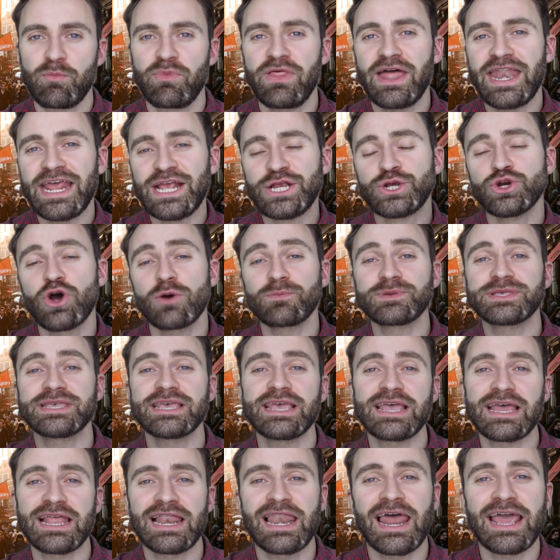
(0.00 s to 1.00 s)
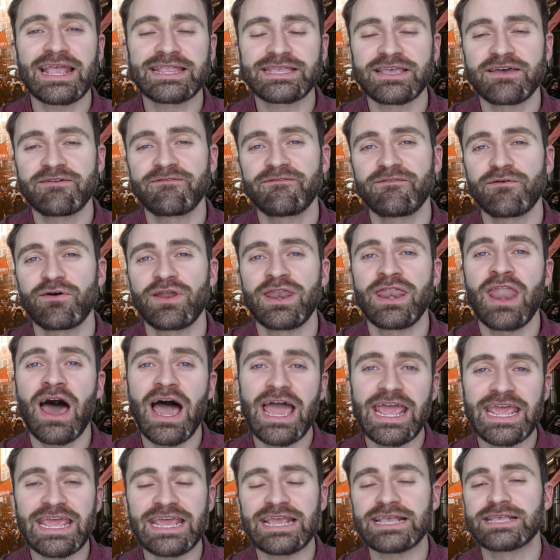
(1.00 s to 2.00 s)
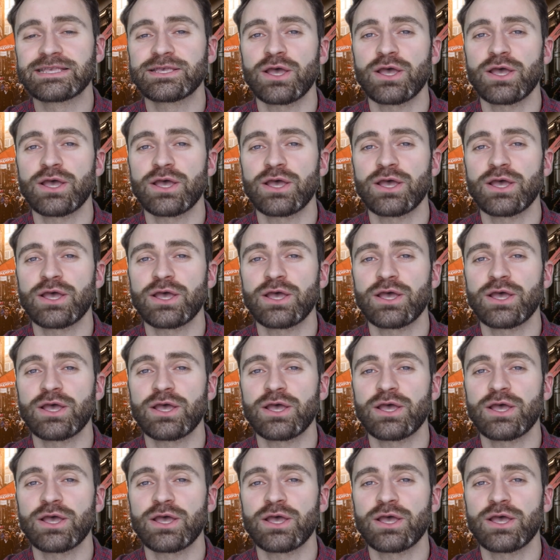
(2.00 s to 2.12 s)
but then he drops it later for ninety.